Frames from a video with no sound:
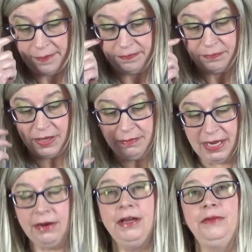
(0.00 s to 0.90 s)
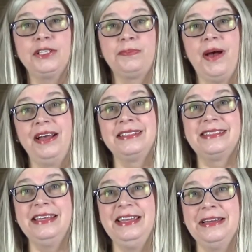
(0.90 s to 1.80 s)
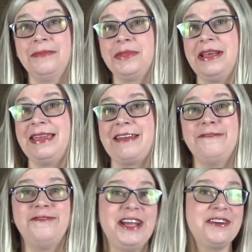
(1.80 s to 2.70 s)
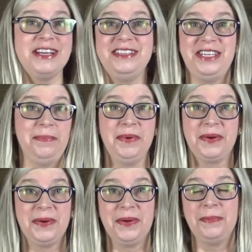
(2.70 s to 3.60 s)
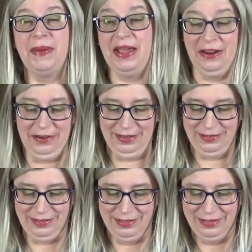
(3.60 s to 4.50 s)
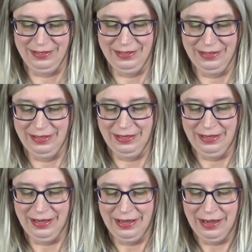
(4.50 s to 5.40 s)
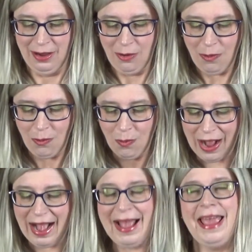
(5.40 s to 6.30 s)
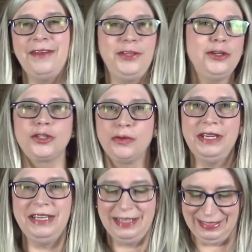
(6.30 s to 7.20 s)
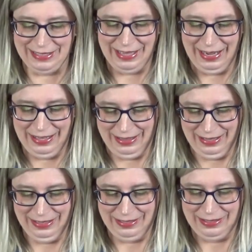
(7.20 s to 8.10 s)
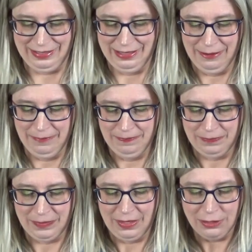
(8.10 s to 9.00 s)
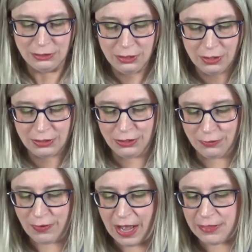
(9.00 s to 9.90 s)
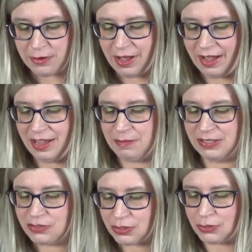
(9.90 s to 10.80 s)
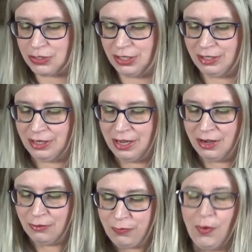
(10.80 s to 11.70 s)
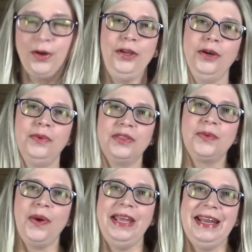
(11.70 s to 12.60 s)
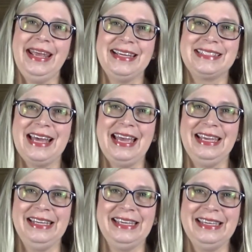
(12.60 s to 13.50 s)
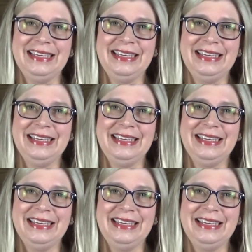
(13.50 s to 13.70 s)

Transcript: But Mary responds to him like a very typical parent. "Why have you treated us like this? Look, your father and I have been searching for you with great anxiety."